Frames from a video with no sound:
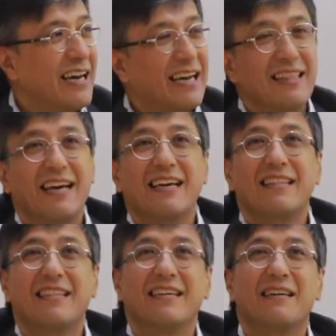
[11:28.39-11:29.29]
And,
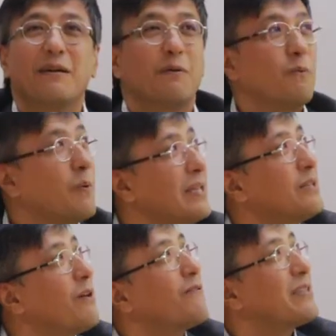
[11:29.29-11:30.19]
and uh, one
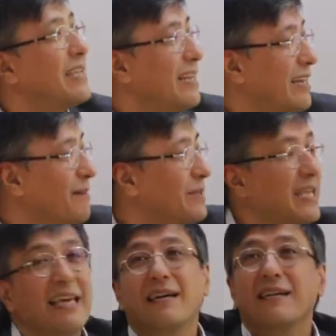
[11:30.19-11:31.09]
soft skill comes
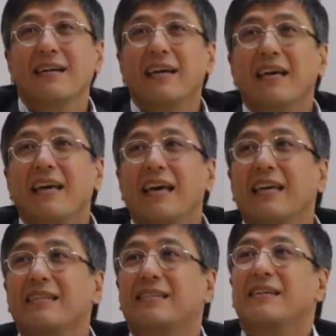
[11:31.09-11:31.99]
here
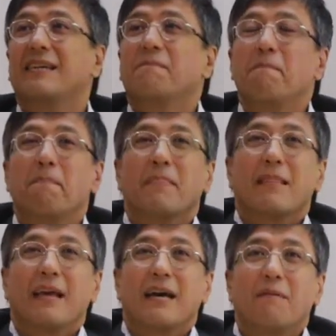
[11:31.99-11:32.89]
is the
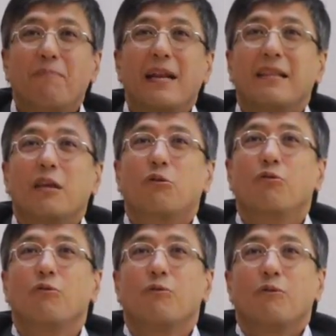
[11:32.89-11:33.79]
ability
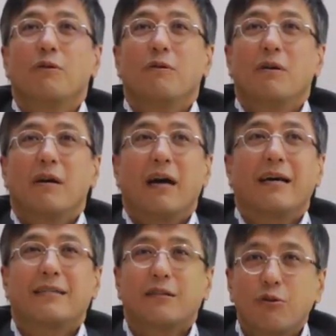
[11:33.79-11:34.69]
to
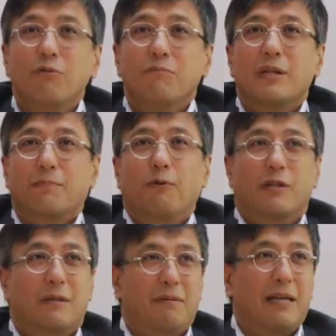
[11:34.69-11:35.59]
assume
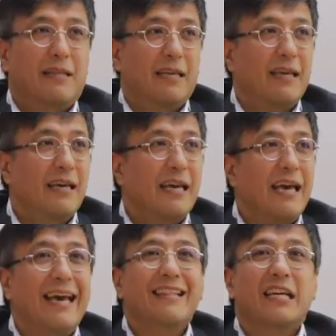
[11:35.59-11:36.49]
responsibility
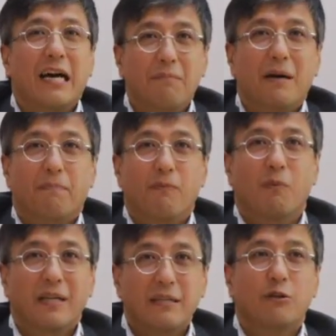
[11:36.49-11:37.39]
and come up
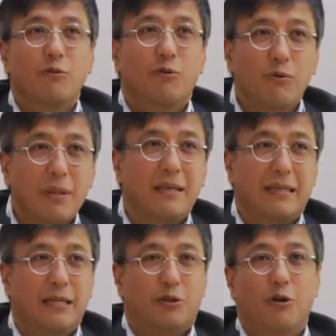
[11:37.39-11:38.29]
once you do
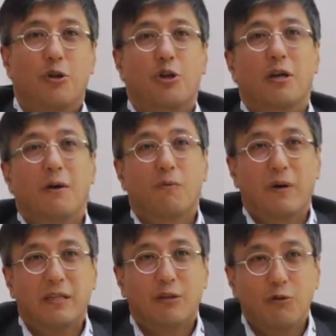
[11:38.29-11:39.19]
this research,
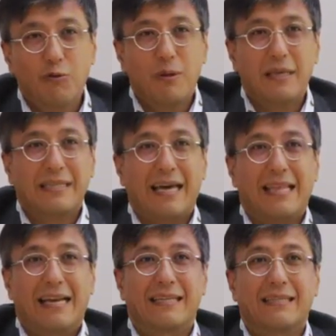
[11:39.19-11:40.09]
once you do this
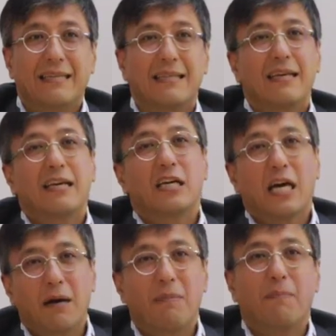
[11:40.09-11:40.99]
analysis,
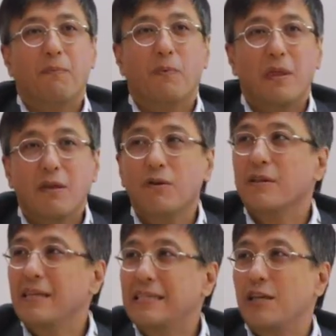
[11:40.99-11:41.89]
come up with your
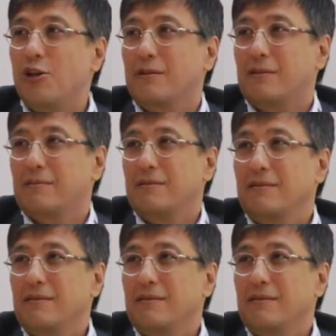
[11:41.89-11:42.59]
decisions.